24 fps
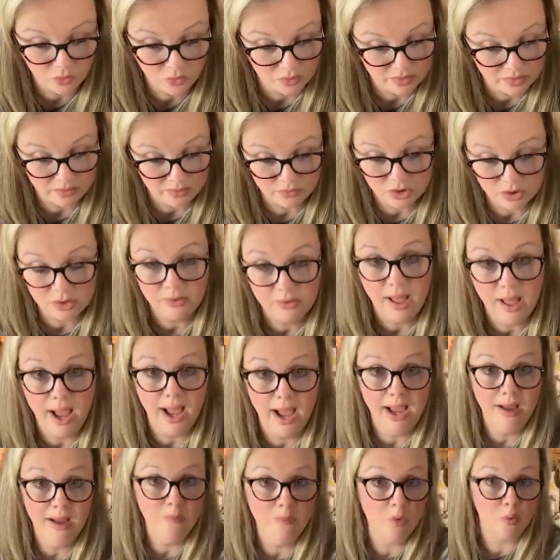4th of
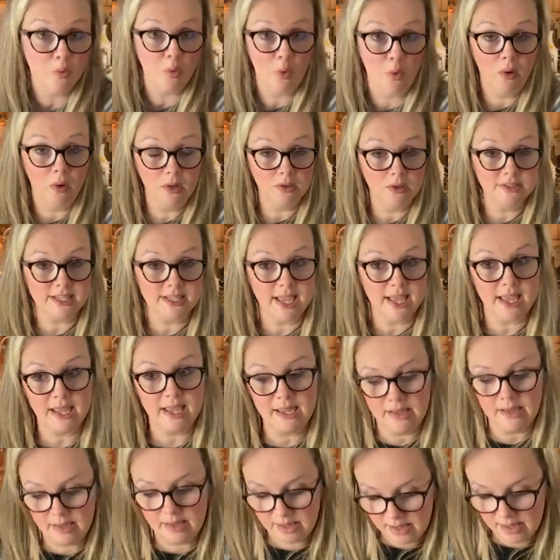July, Memorial
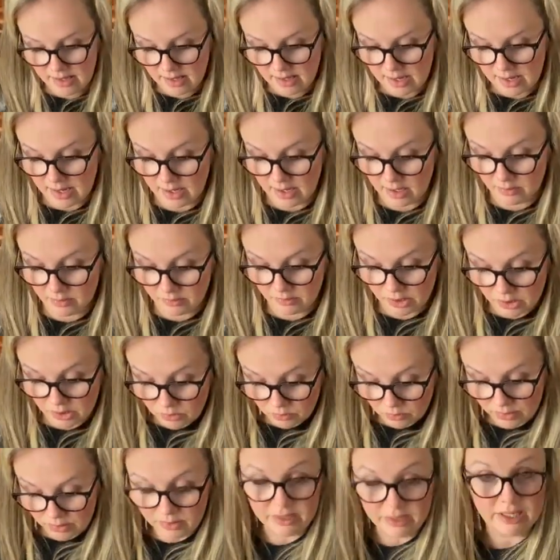Day.
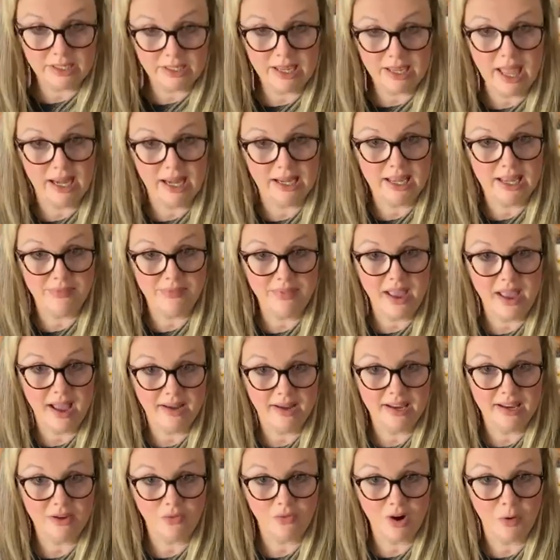You really kind of get the
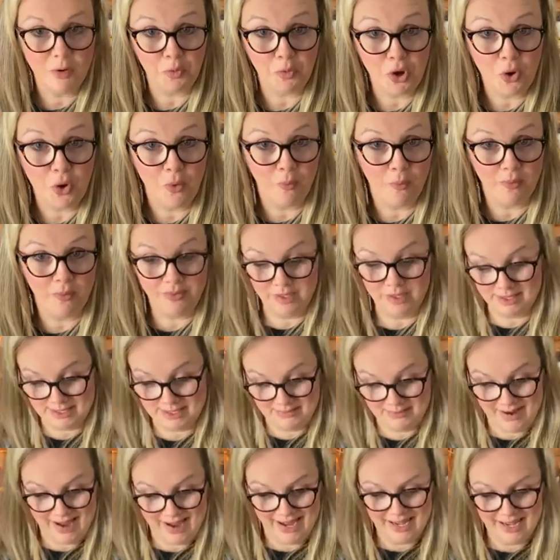idea of where I'm going with
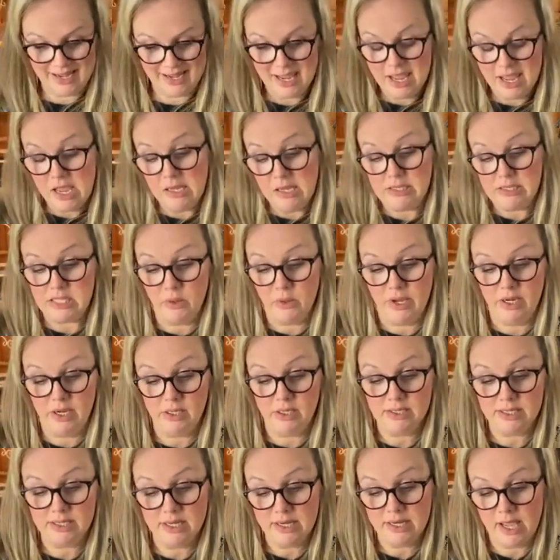this, right? So
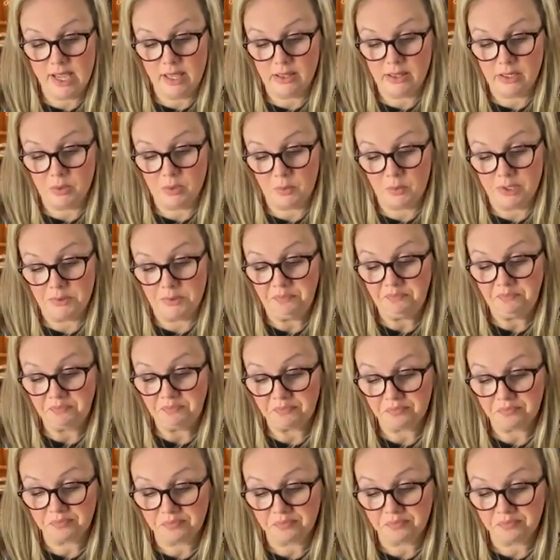here's another one.